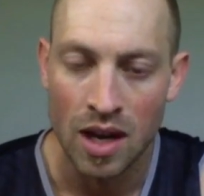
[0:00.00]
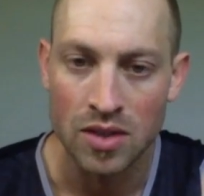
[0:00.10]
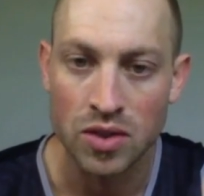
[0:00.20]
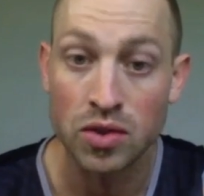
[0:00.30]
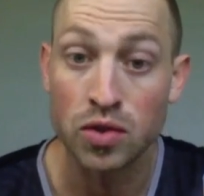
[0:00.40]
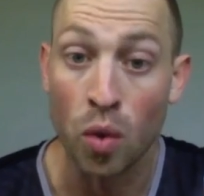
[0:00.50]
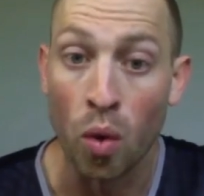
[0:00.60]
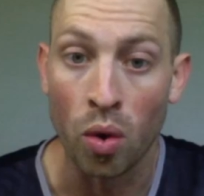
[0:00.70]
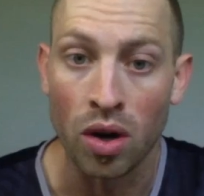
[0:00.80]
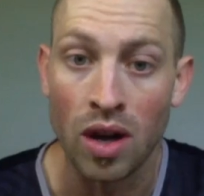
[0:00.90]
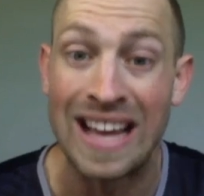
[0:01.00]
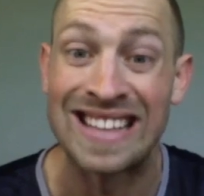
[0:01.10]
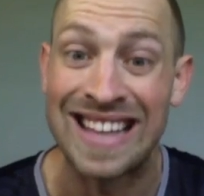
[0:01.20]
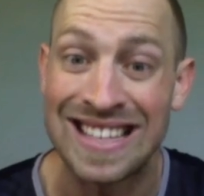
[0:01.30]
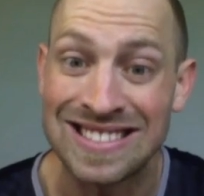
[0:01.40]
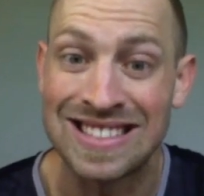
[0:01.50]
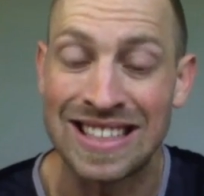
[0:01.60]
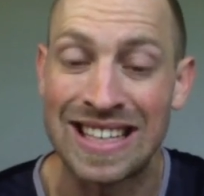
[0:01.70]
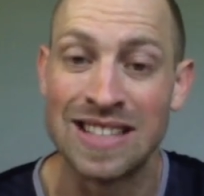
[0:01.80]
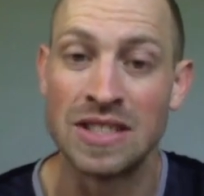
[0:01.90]
store
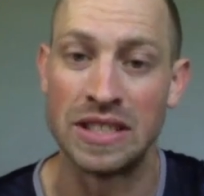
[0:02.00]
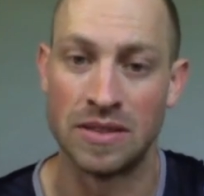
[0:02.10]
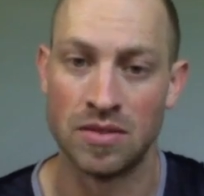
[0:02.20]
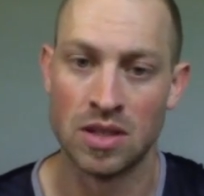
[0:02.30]
elastic energy.